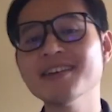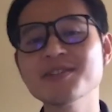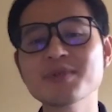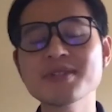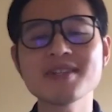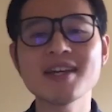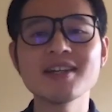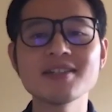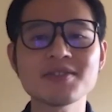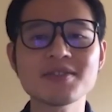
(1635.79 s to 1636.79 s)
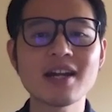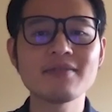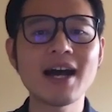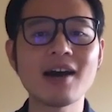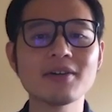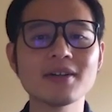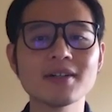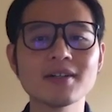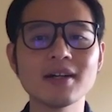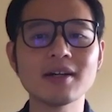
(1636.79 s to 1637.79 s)
as we say, just kind of
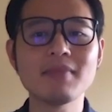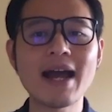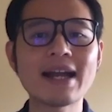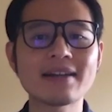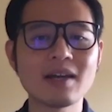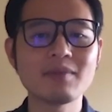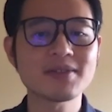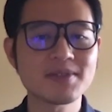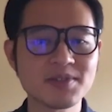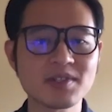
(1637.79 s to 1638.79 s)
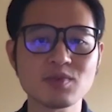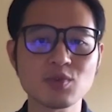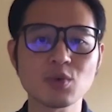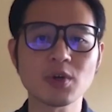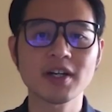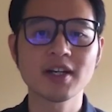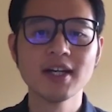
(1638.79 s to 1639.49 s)
how academic systems work.